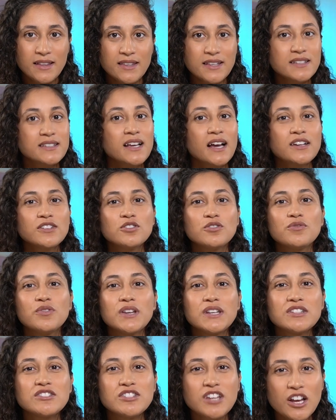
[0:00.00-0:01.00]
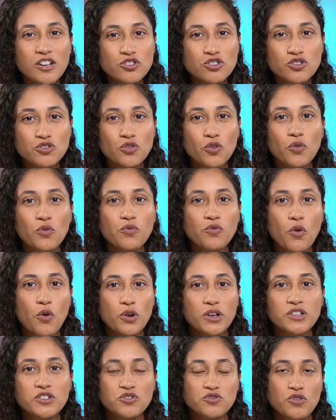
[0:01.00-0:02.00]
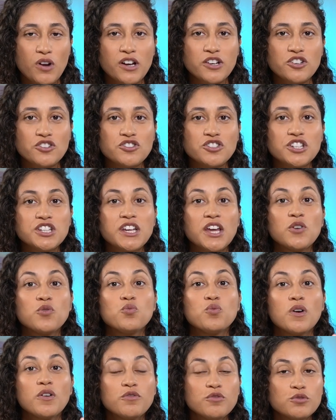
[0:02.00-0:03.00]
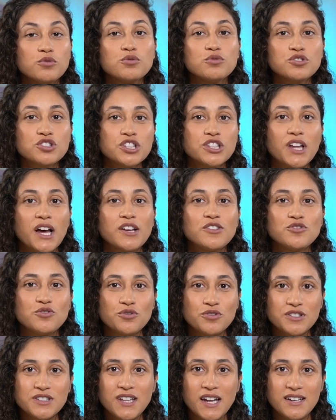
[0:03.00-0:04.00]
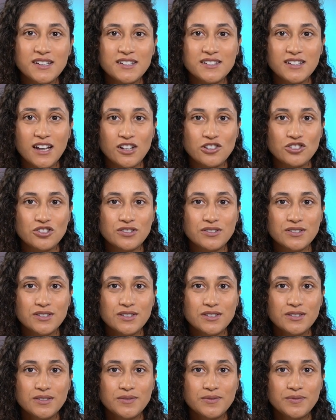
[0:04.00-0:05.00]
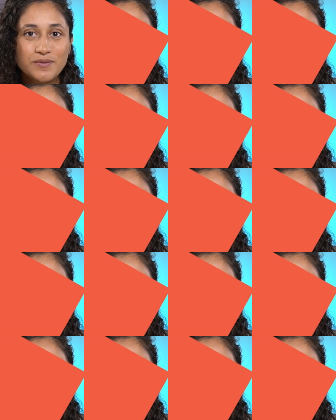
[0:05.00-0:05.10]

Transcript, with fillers: This kind of intentional focus strategy can revolutionize your study sessions.